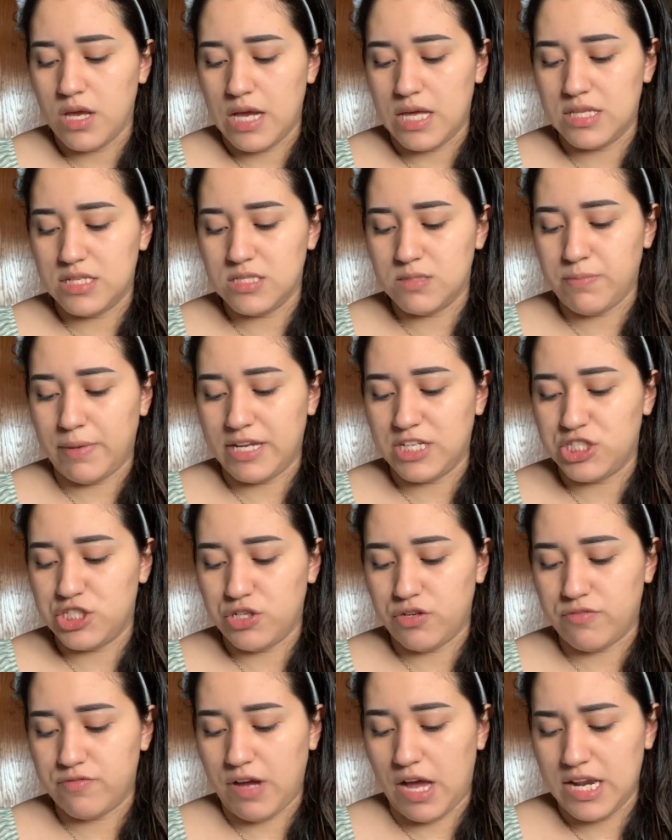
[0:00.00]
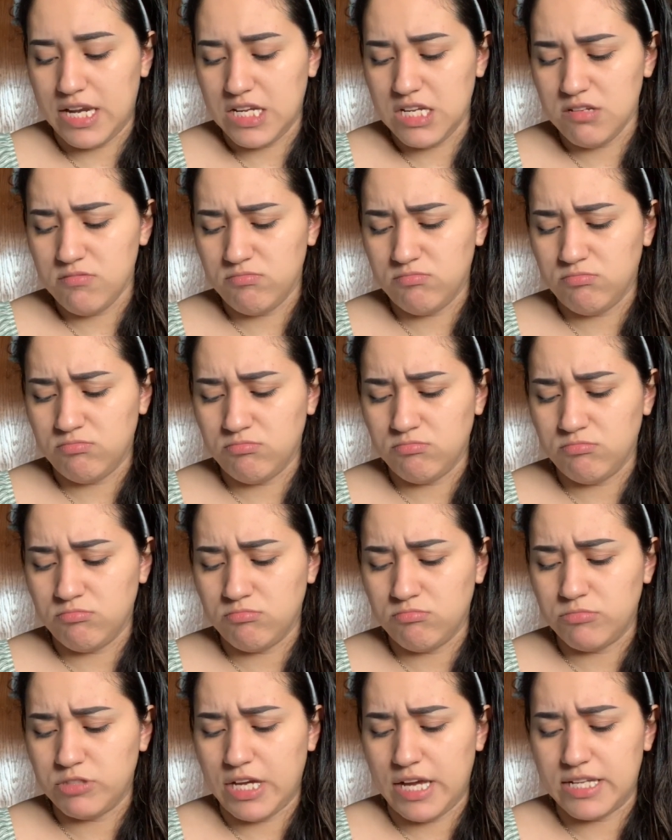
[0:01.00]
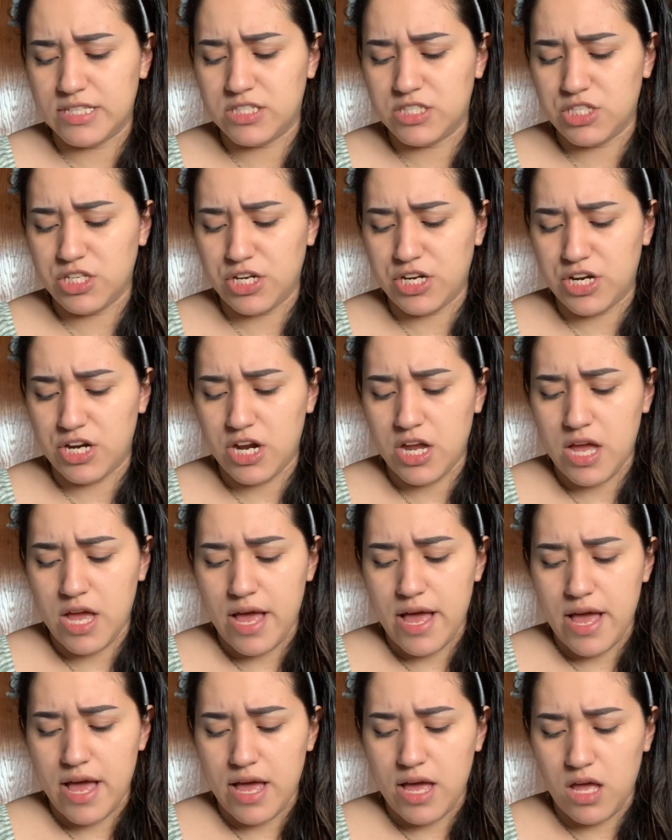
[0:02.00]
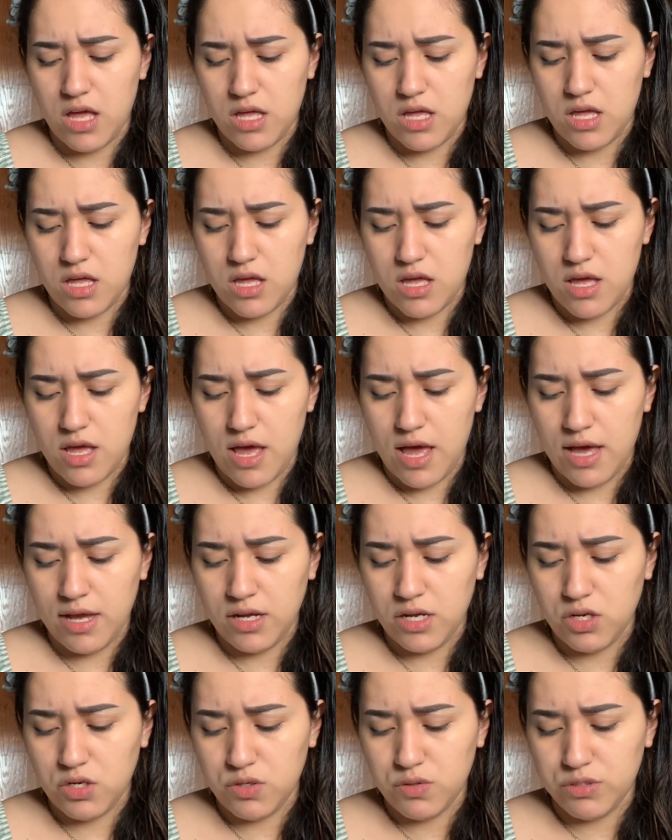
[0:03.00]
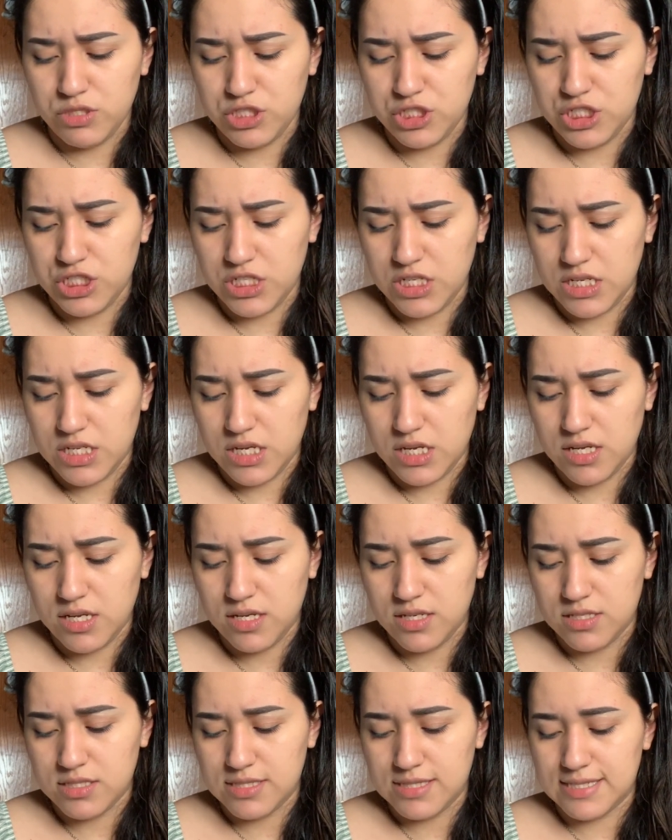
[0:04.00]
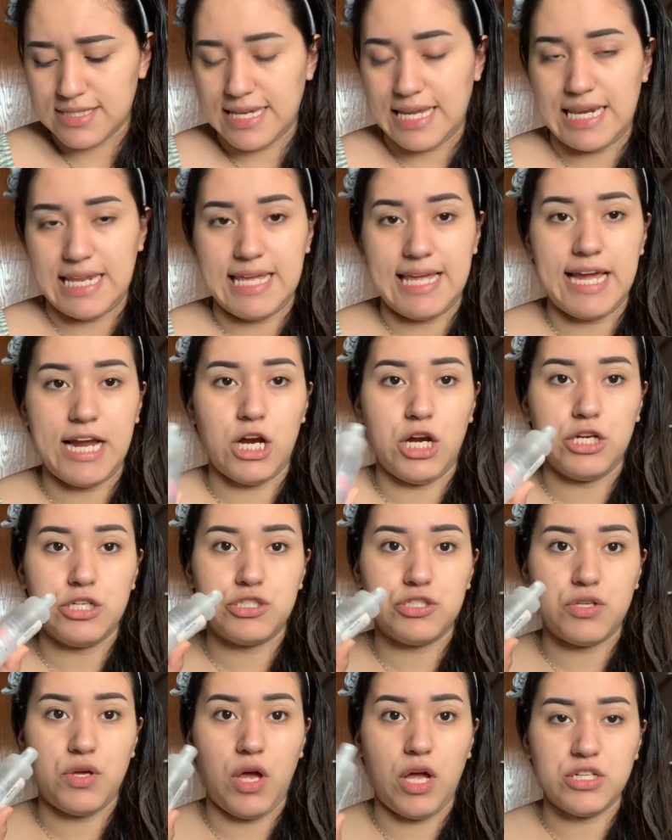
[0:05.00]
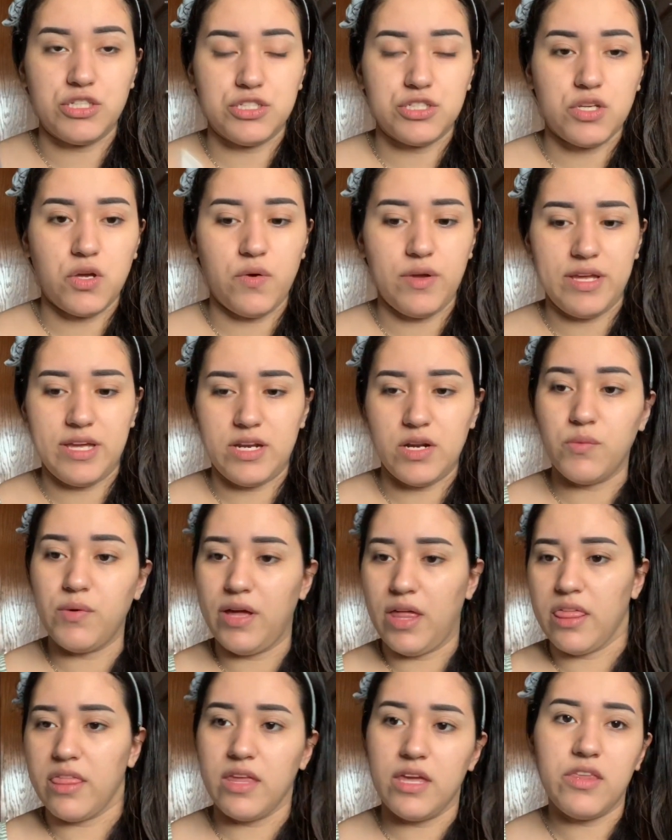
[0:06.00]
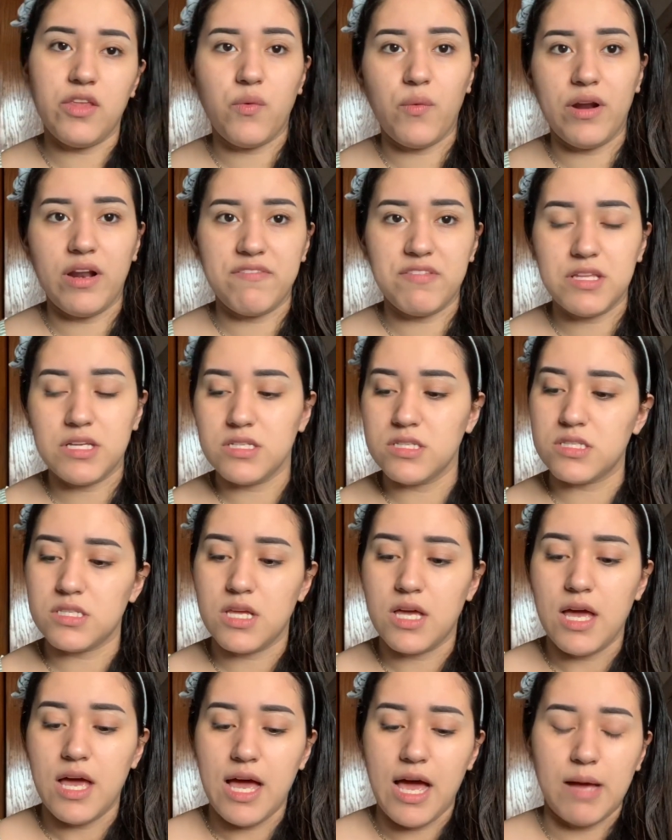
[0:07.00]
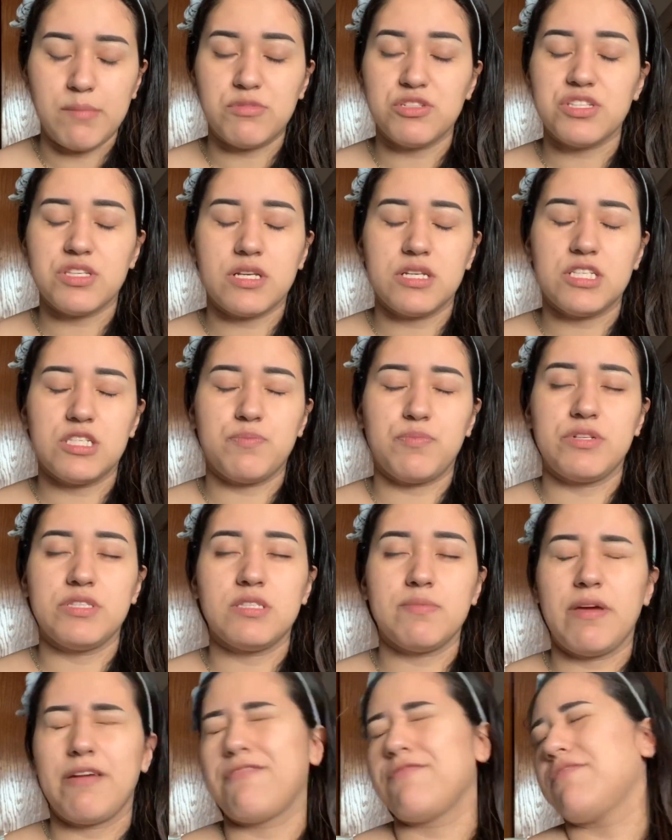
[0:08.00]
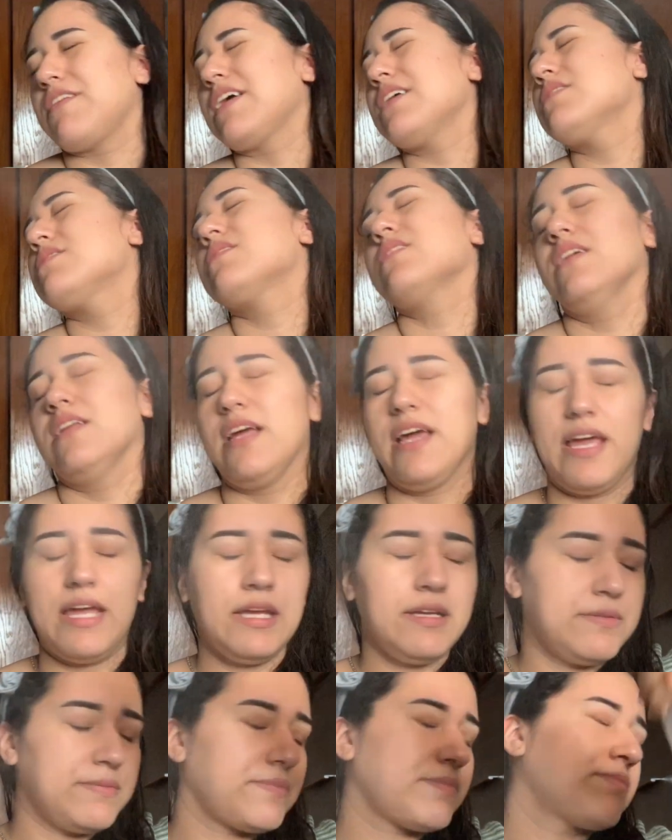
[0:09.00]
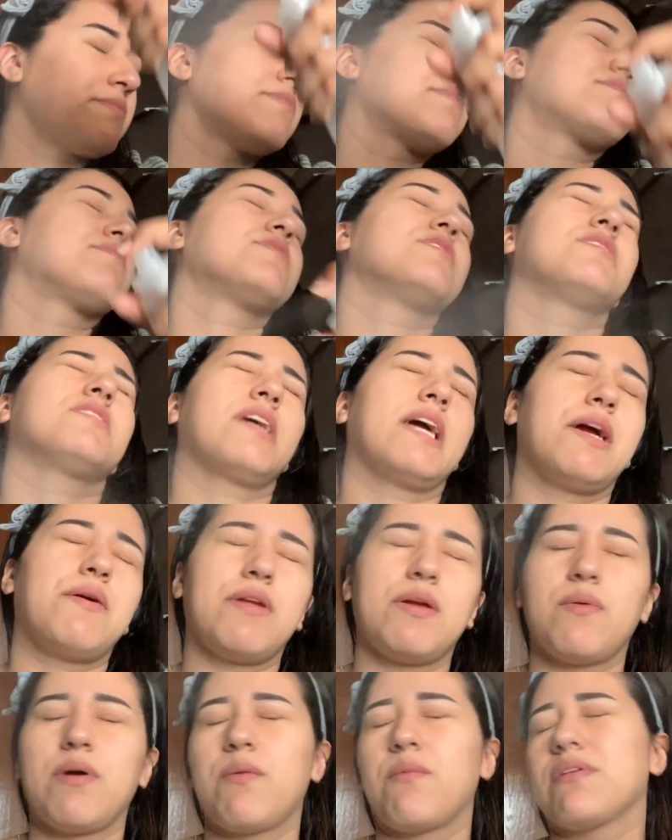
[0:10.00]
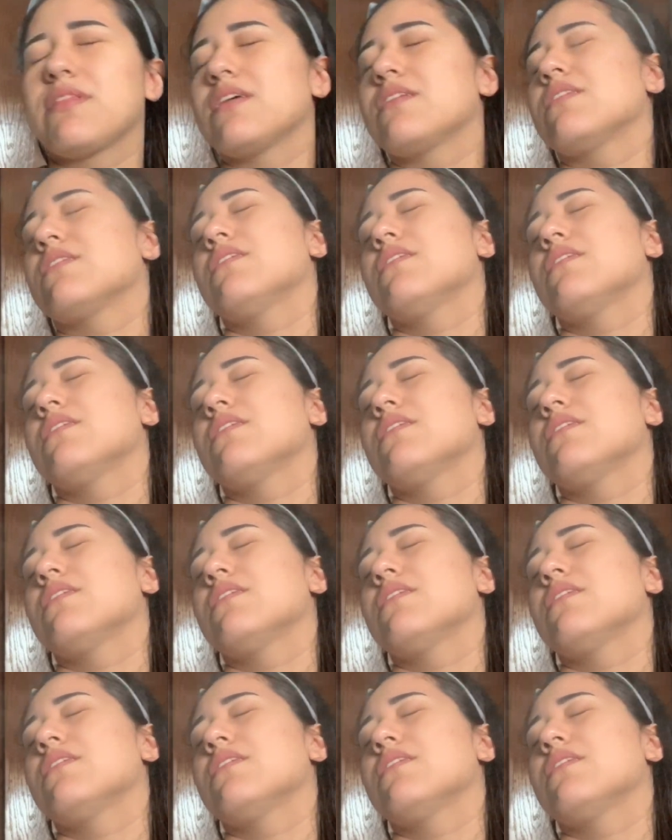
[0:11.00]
This is by Giovanni. Yeah, it's their Echo Cheek Skincare. So I'll just go in with either one of these. I'm just gonna spritz my face today since I already went with